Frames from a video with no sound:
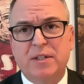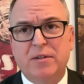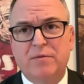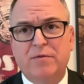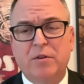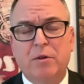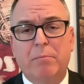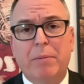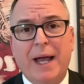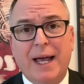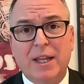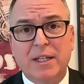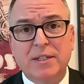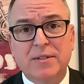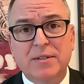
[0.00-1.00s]
than the full
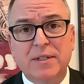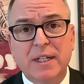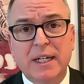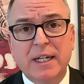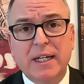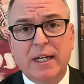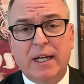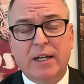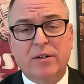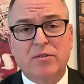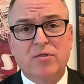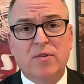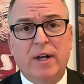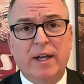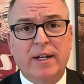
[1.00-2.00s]
balance and
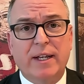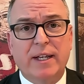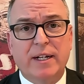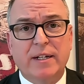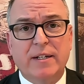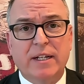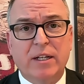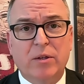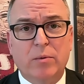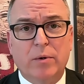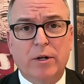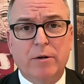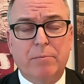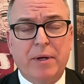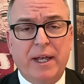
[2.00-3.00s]
try to get a deal where
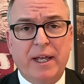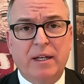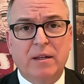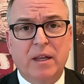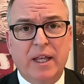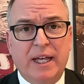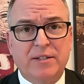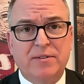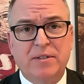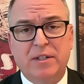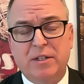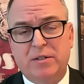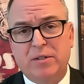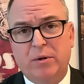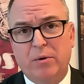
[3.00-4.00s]
you're paying less than
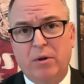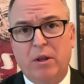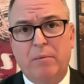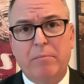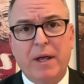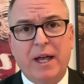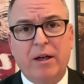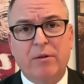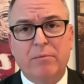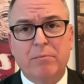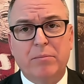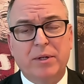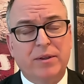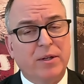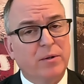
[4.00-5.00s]
the total amount.
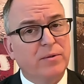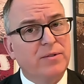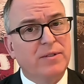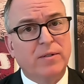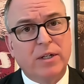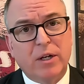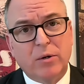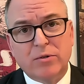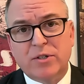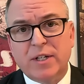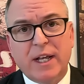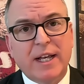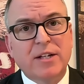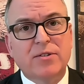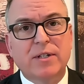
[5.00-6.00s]
But those
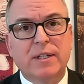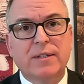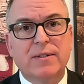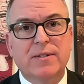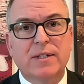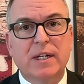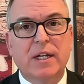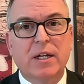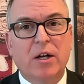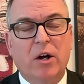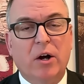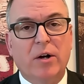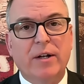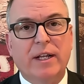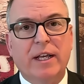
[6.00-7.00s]
negotiations
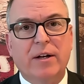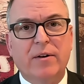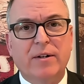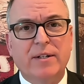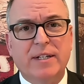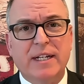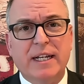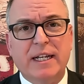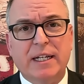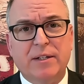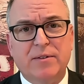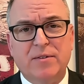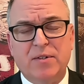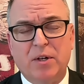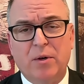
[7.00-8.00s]
aren't
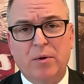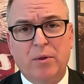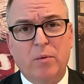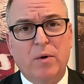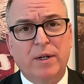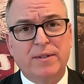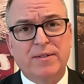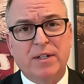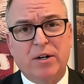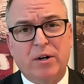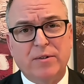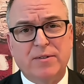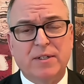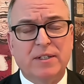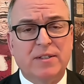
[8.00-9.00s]
guaranteed. So the ones that
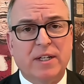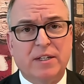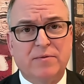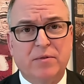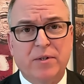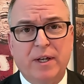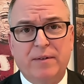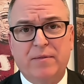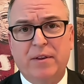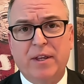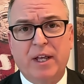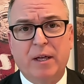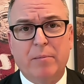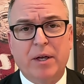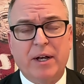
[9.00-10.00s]
aren't successful, you have to
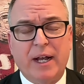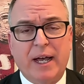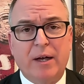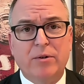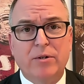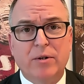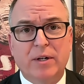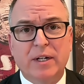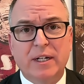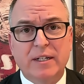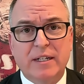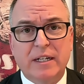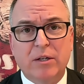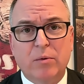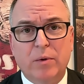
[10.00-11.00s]
think about how you're going to
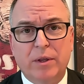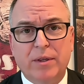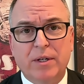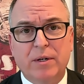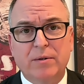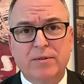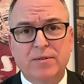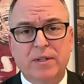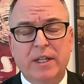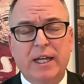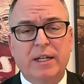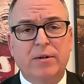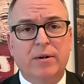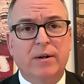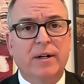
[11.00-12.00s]
deal with those
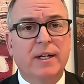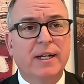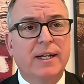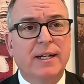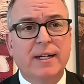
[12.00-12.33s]
later.